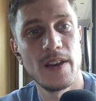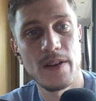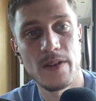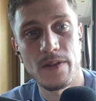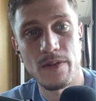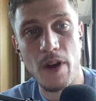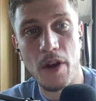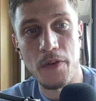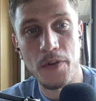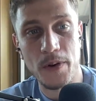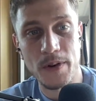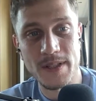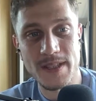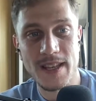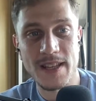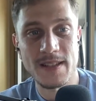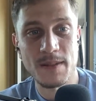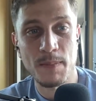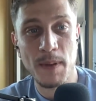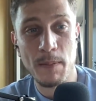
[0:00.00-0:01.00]
growth
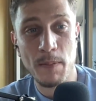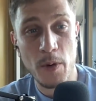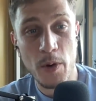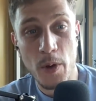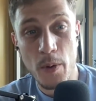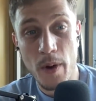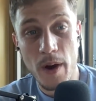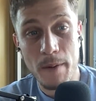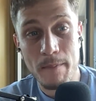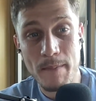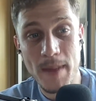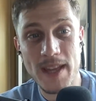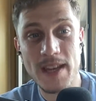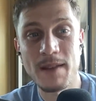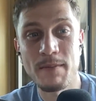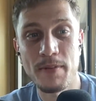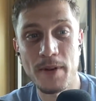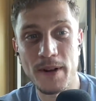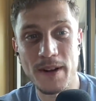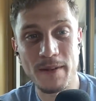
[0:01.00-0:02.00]
oriented people who are
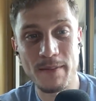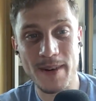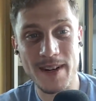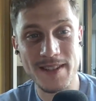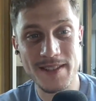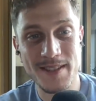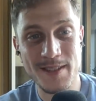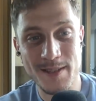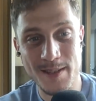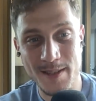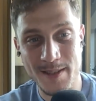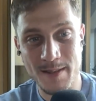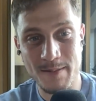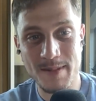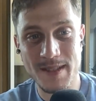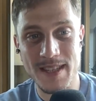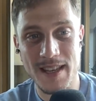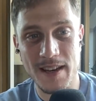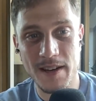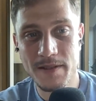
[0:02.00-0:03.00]
mini product marketers in
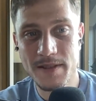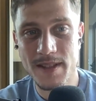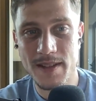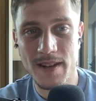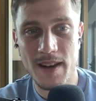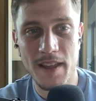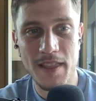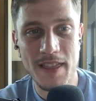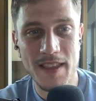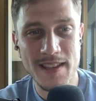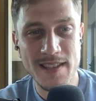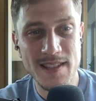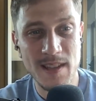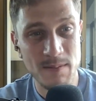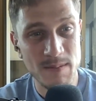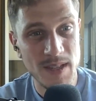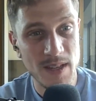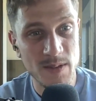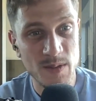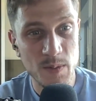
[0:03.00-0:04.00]
themselves. And I think
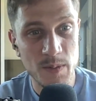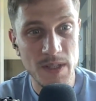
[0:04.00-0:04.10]
sometimes